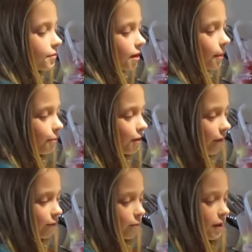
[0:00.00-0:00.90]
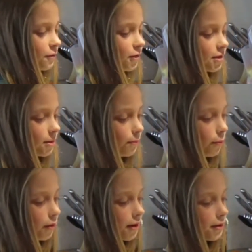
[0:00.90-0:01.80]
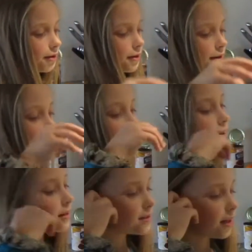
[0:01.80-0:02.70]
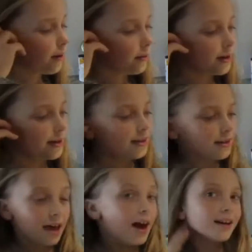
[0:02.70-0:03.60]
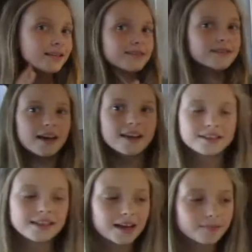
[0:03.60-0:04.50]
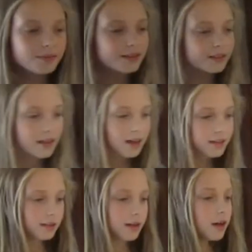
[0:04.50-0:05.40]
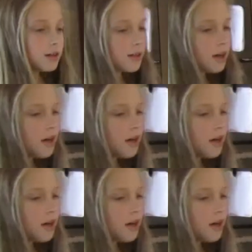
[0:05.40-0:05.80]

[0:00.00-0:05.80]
Yep, we have to wait for it to boil. So that way the eggs, I guess that means the eggs are cooked.